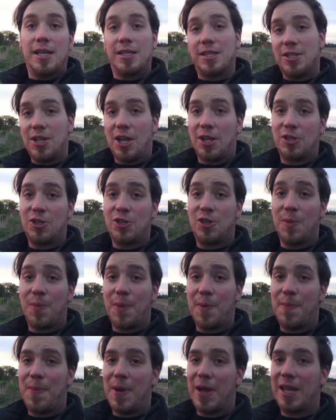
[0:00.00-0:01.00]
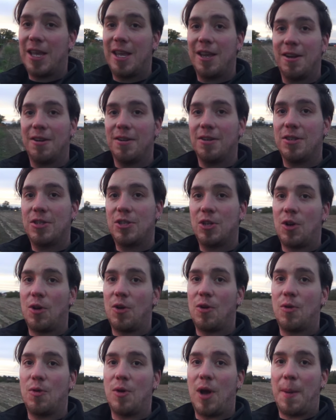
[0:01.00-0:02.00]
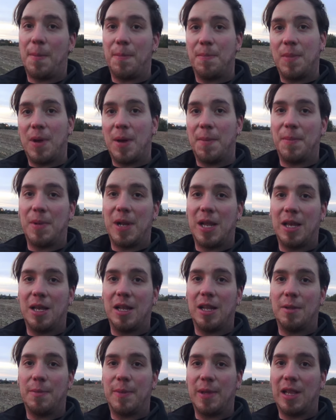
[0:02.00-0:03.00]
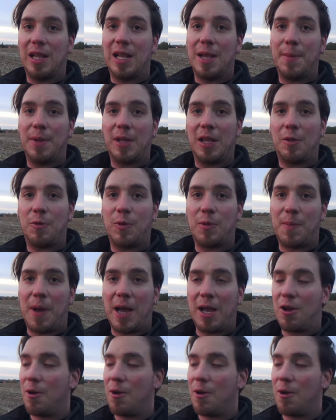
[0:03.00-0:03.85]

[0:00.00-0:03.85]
It's not super big here, so I'm, I'm a little bit limited with my